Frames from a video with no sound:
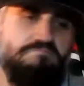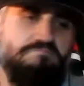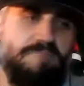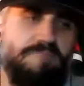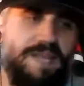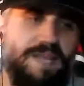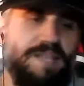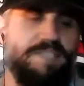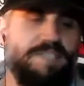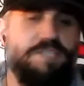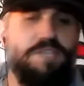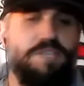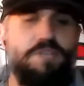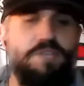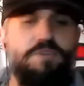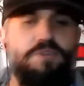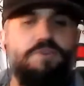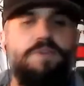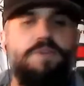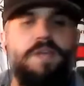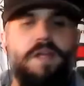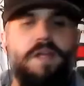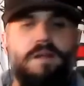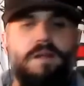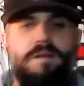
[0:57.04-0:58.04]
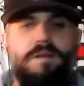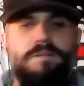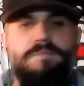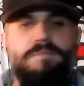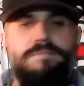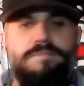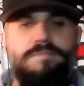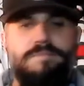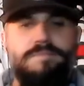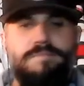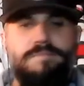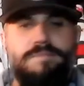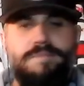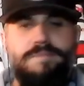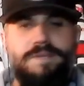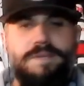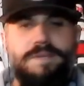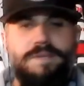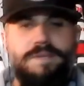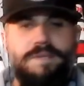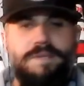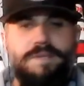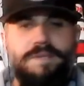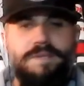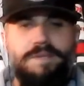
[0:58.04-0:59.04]
it's the new year.
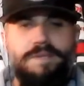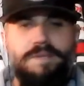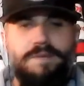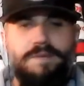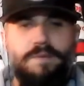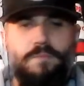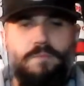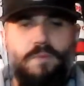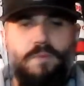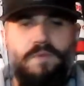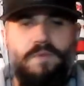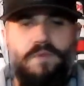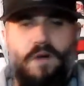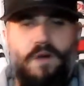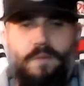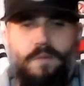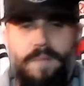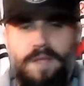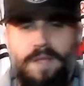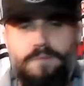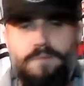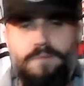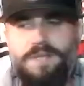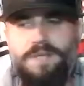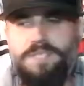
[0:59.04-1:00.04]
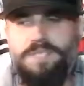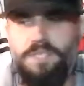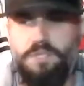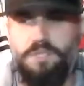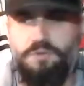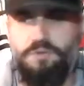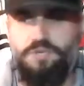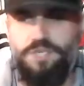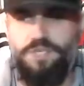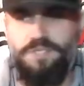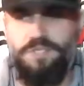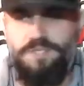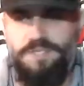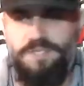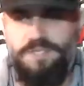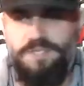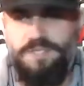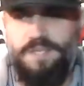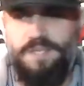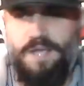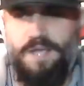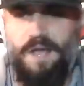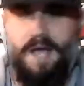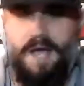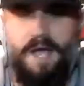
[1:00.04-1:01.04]
We've all made resolutions.
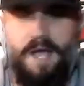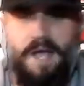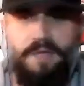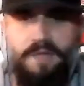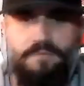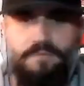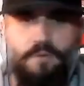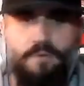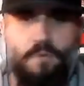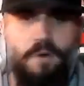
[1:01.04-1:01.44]
I, for